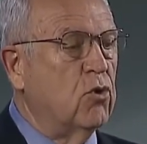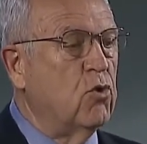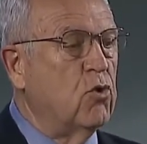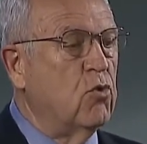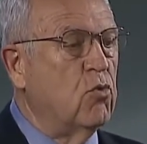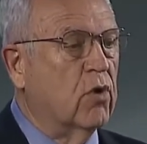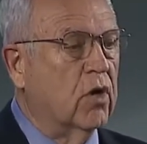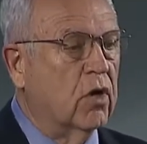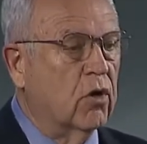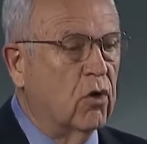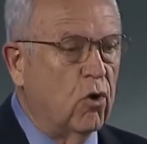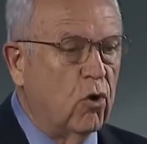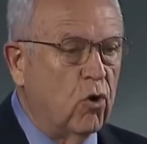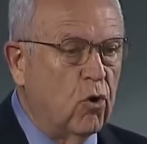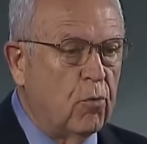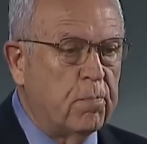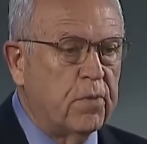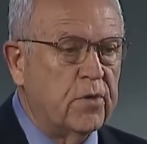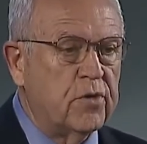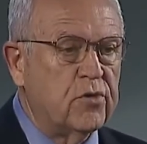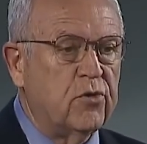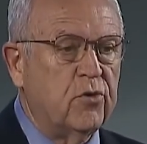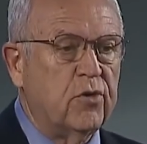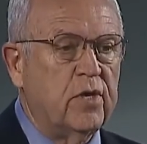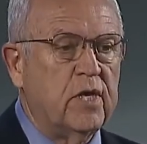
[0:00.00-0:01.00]
who are
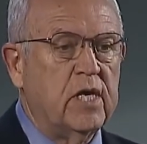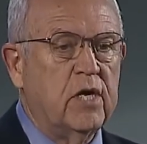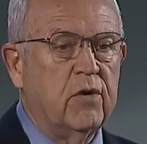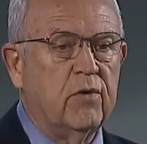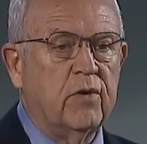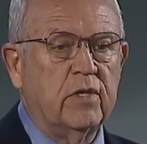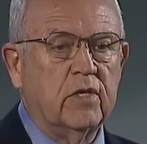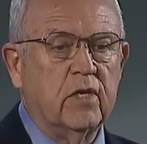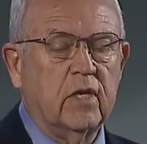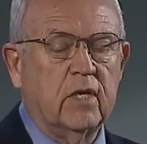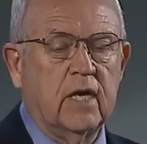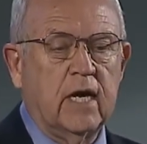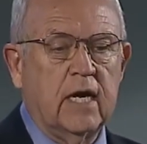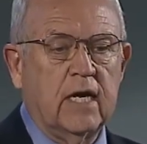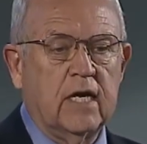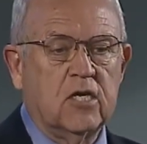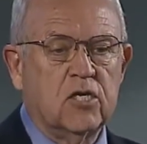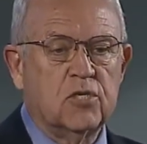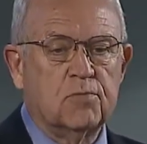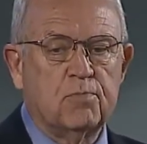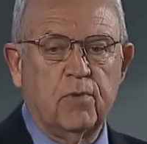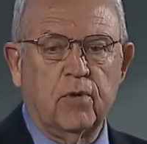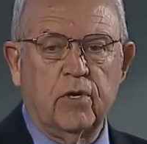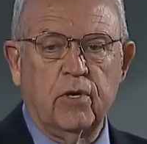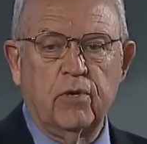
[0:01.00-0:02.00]
open to hearing the
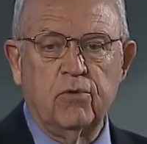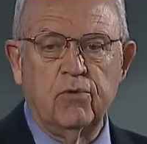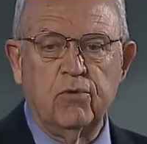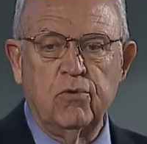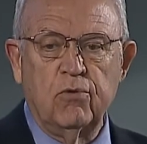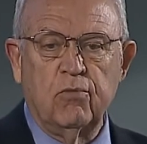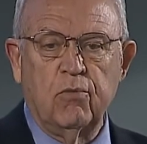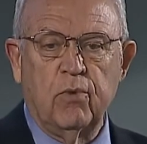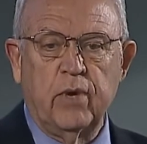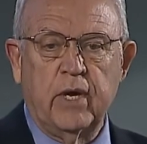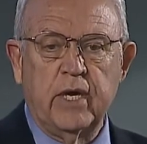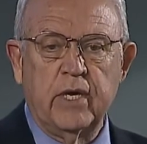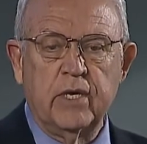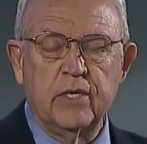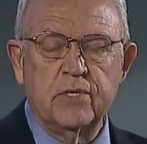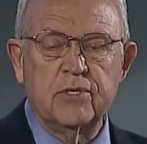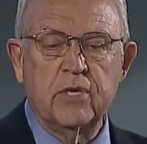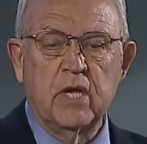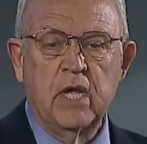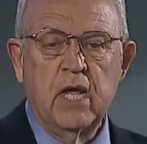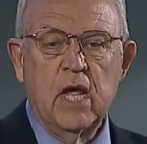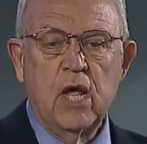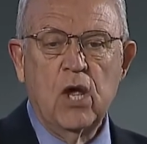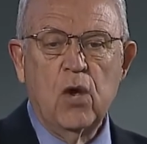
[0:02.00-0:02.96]
gospel in new ways,